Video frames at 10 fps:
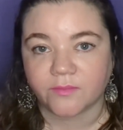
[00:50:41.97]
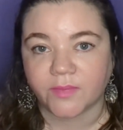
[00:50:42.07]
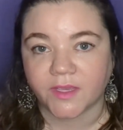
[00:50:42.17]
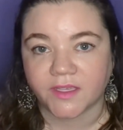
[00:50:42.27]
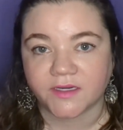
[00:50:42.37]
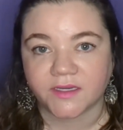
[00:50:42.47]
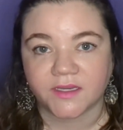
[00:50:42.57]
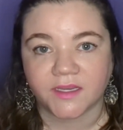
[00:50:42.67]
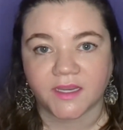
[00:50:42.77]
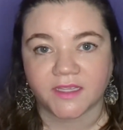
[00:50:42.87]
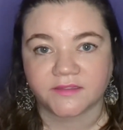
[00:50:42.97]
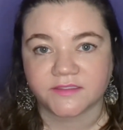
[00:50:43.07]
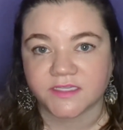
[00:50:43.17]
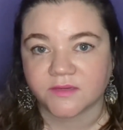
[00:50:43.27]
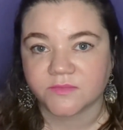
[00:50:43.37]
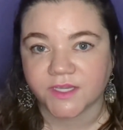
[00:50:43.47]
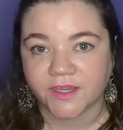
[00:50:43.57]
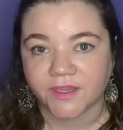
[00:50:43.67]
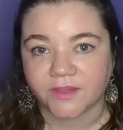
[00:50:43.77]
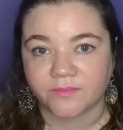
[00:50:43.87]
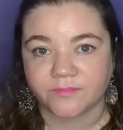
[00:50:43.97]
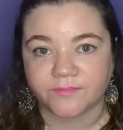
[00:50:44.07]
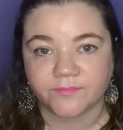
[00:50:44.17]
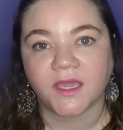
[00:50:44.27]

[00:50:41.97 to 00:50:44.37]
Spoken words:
but at the same time,